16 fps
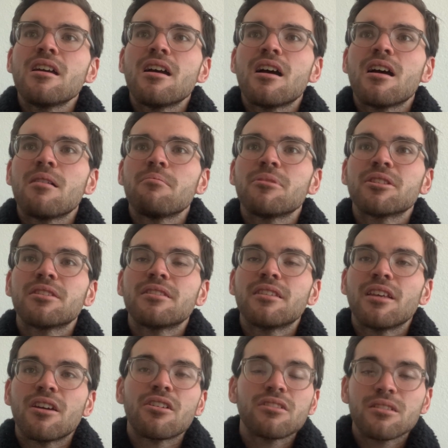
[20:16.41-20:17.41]
But
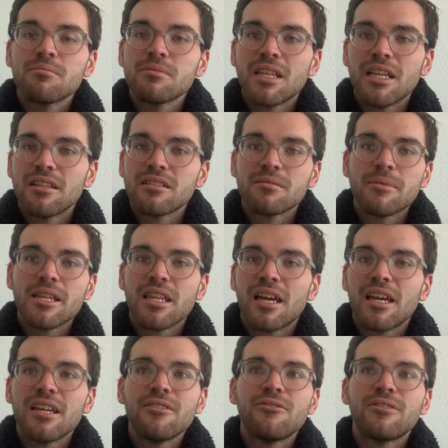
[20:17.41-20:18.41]
there are some things in my
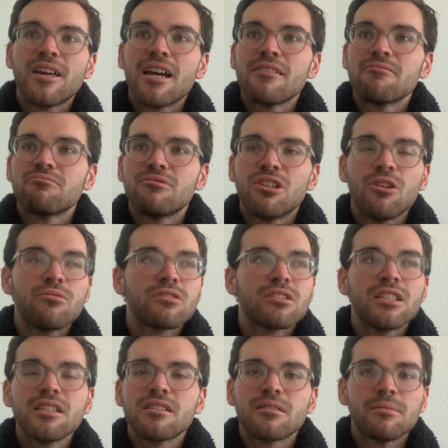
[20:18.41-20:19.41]
life that don't
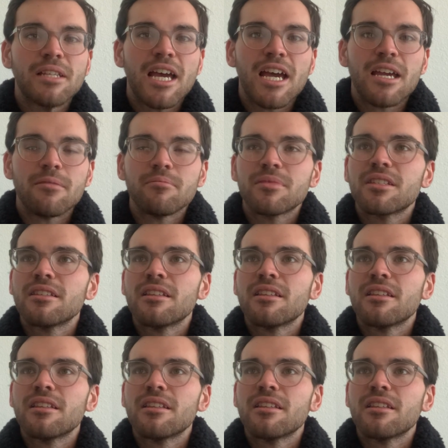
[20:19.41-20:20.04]
click sometimes,